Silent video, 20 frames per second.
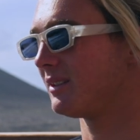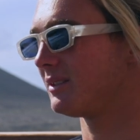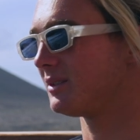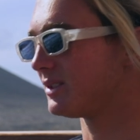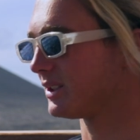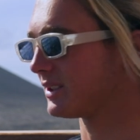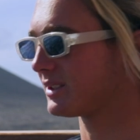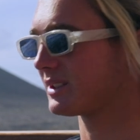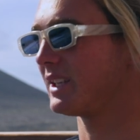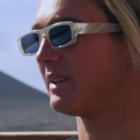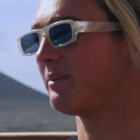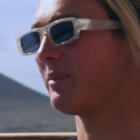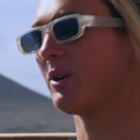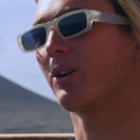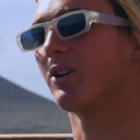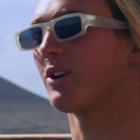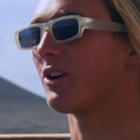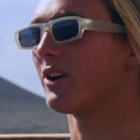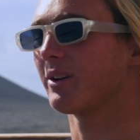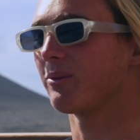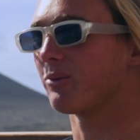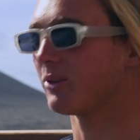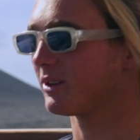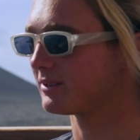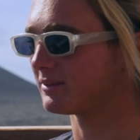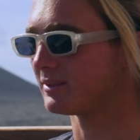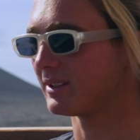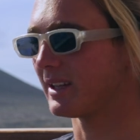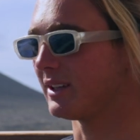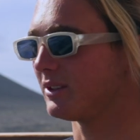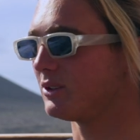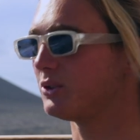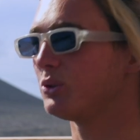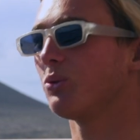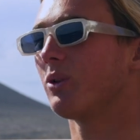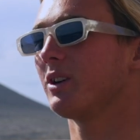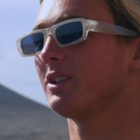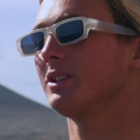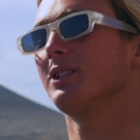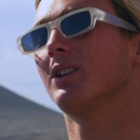Just keep on going and do
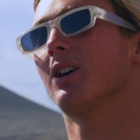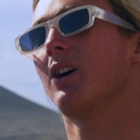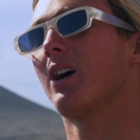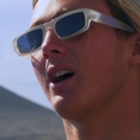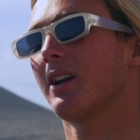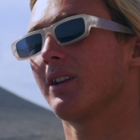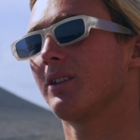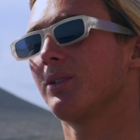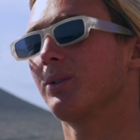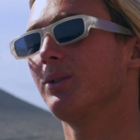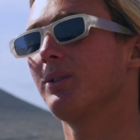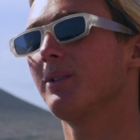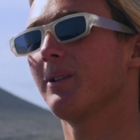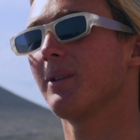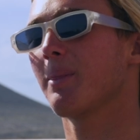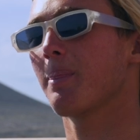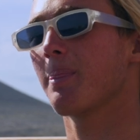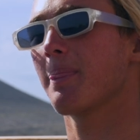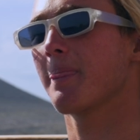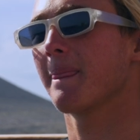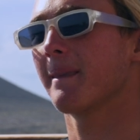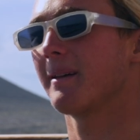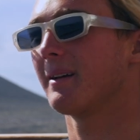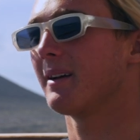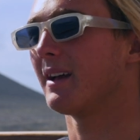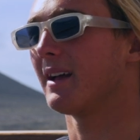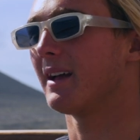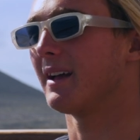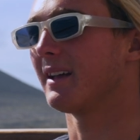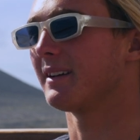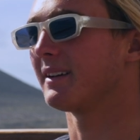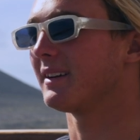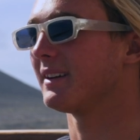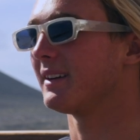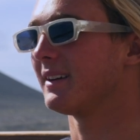what you know how to do, and